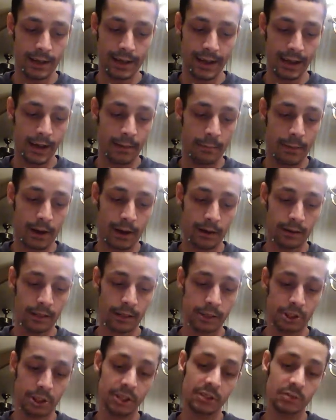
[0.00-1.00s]
and
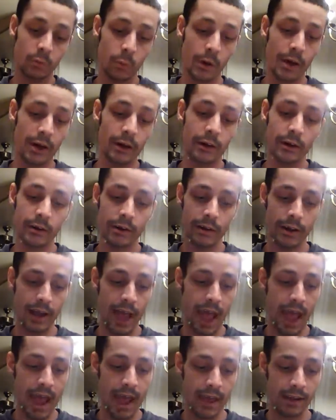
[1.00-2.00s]
apparently she's weird,
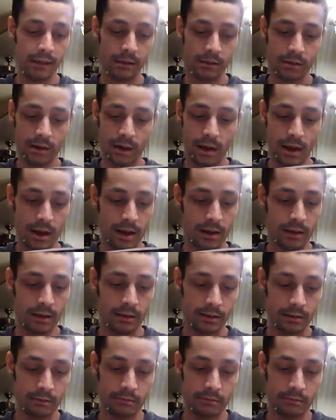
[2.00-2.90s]
and uh,